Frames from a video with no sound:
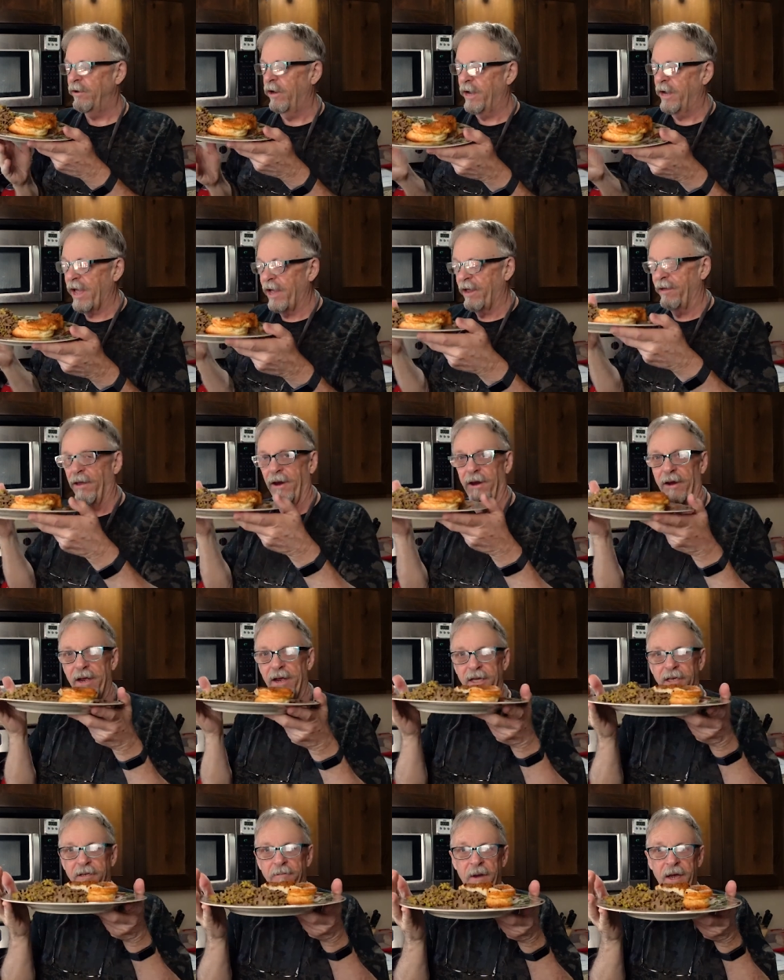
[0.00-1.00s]
Okay, there it
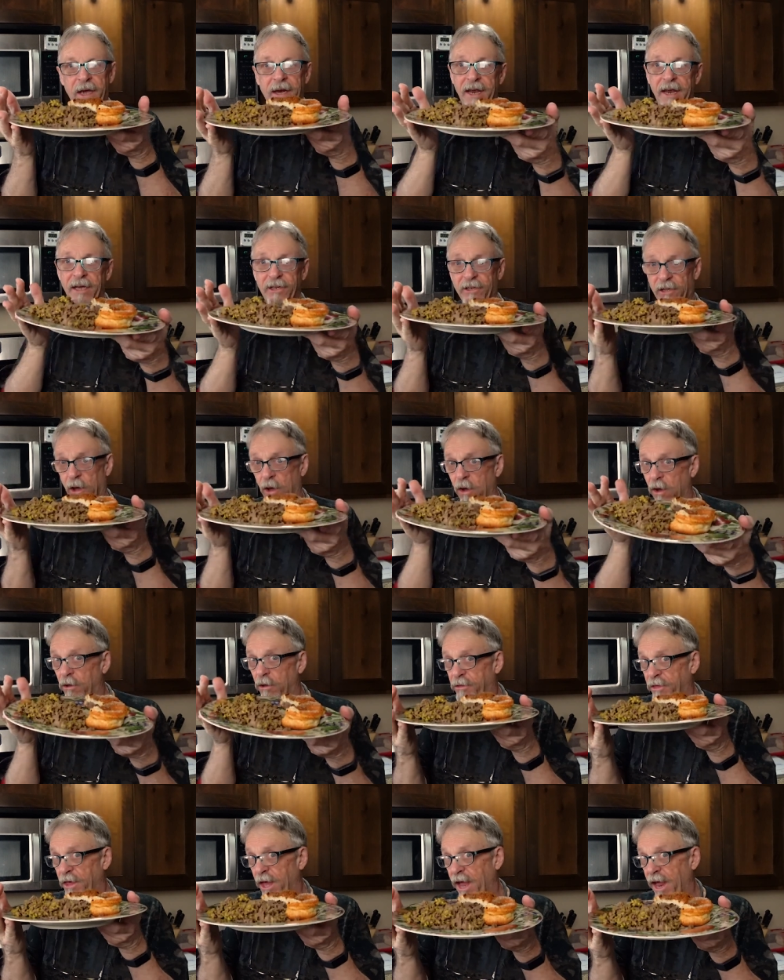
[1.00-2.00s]
is, man. That's the
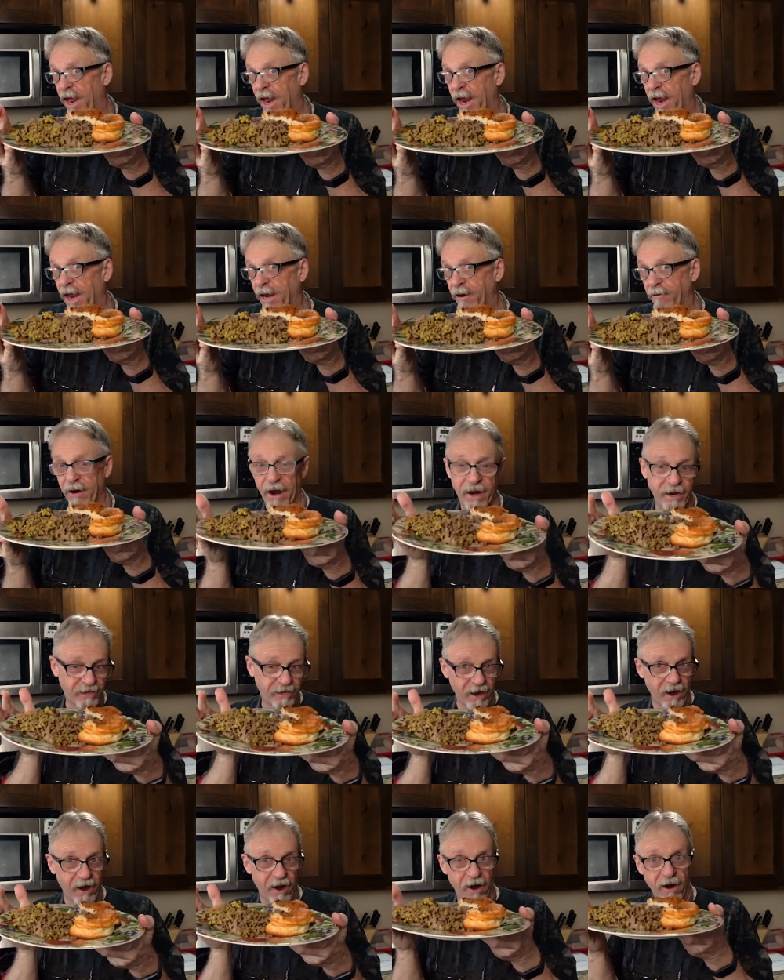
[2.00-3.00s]
whole thing right
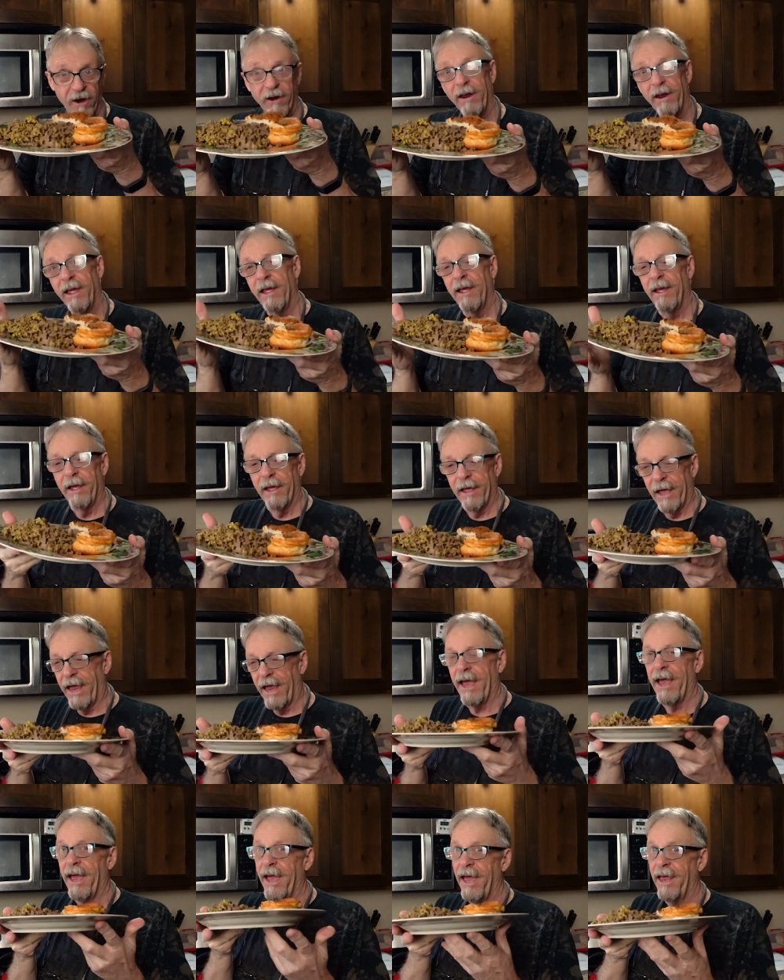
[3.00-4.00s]
there.
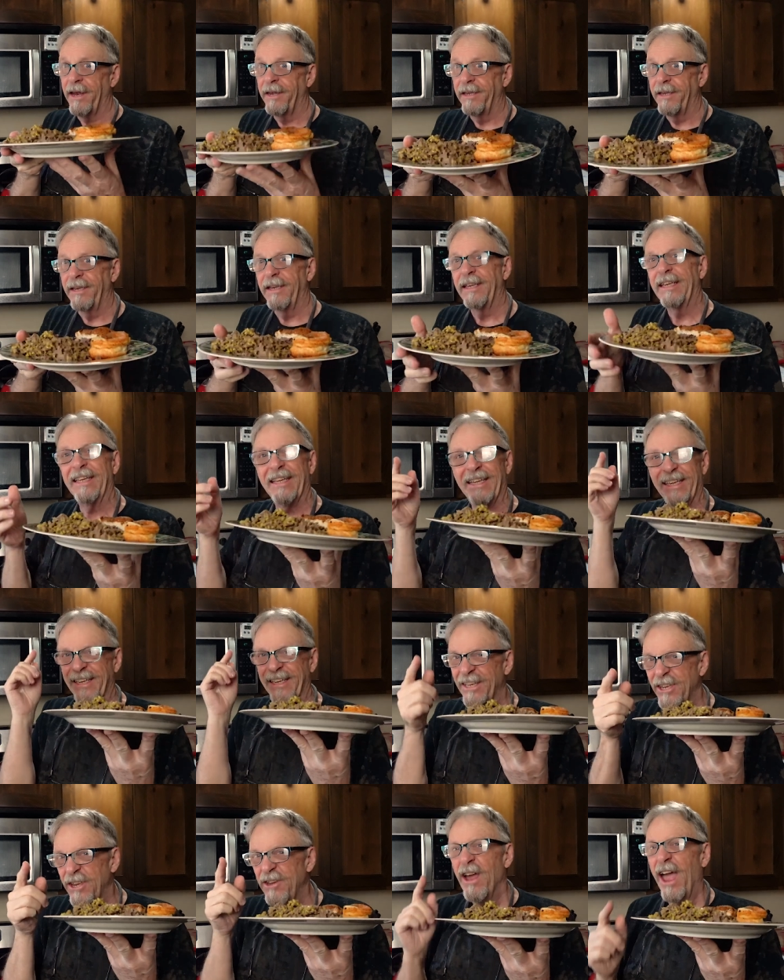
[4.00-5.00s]
And
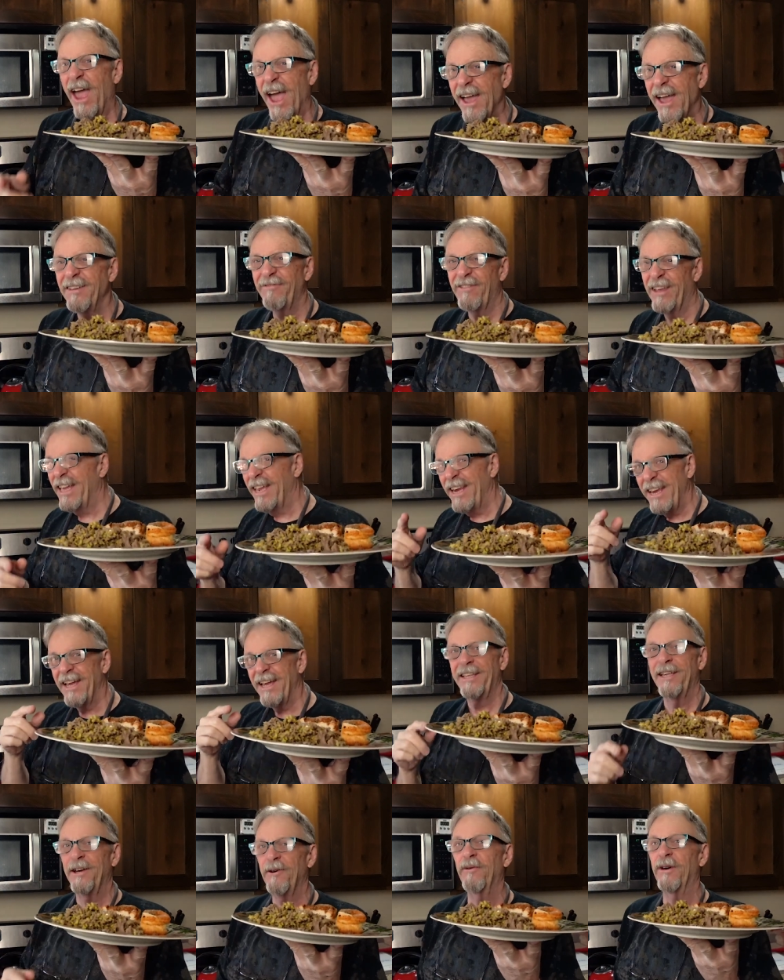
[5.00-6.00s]
do you have any
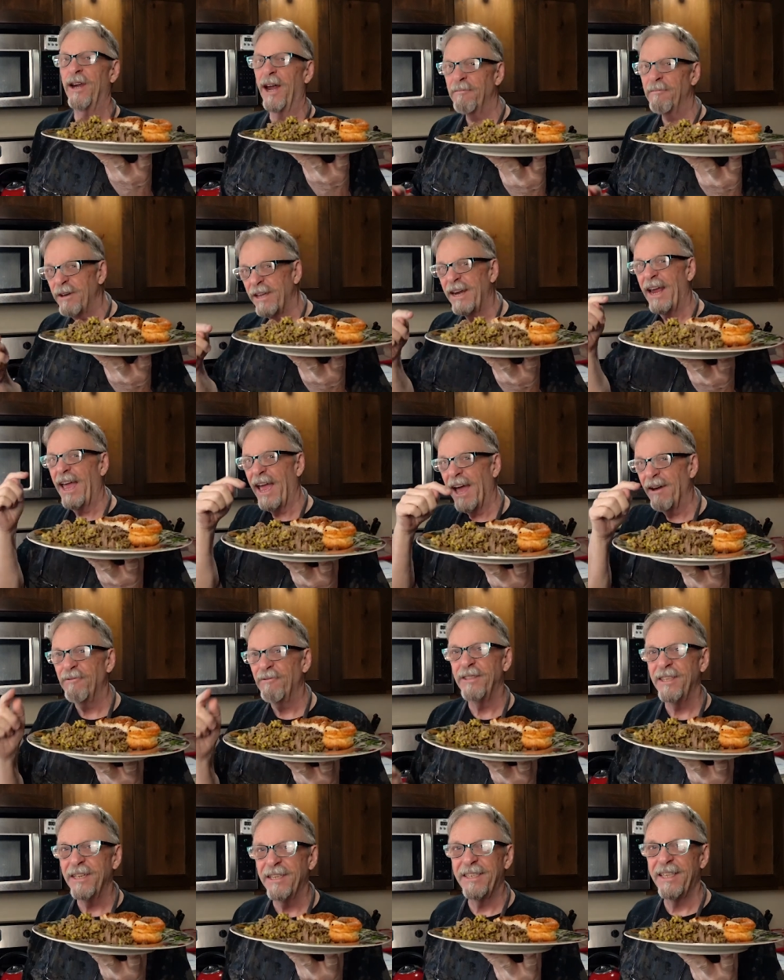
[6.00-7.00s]
idea what I'm gonna have
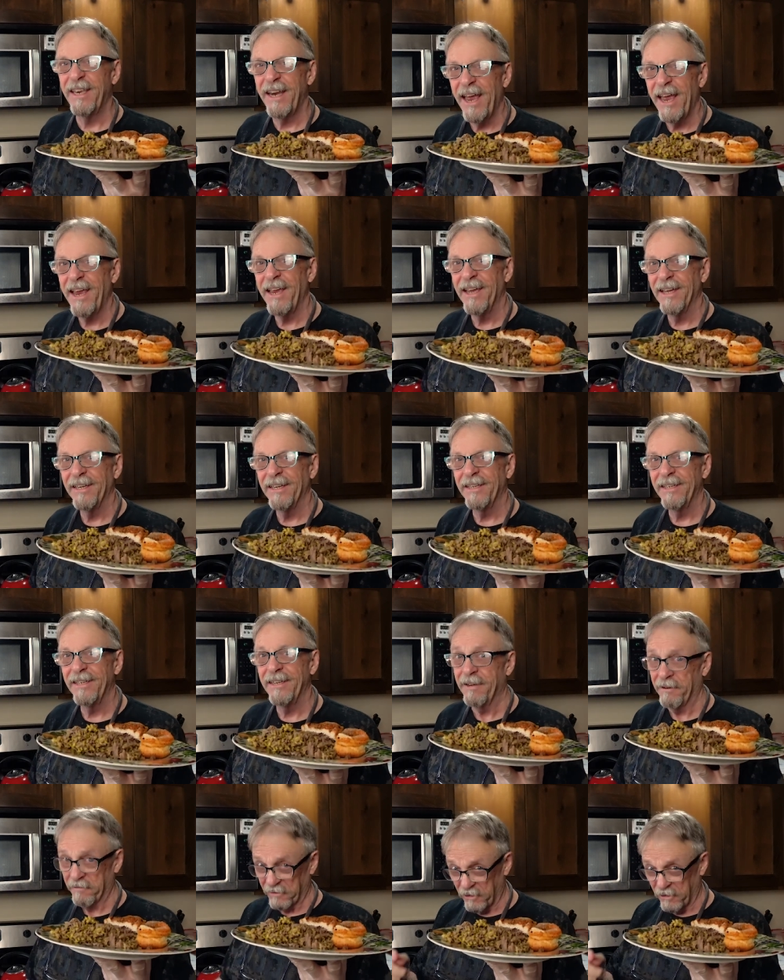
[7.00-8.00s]
with this today?
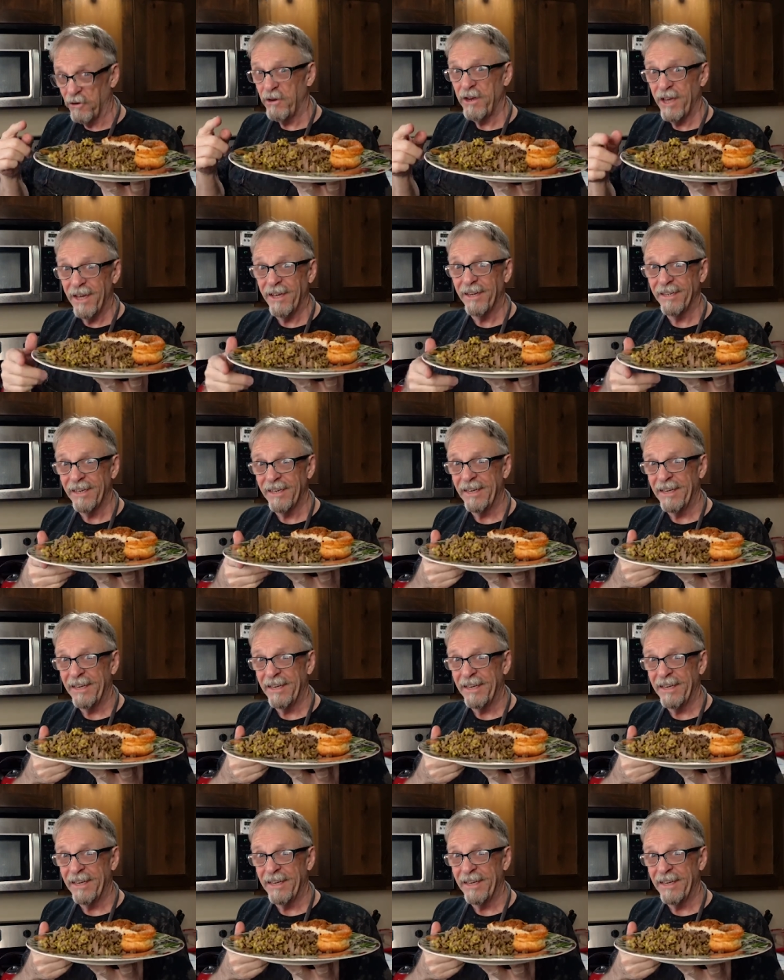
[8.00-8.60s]
Do you?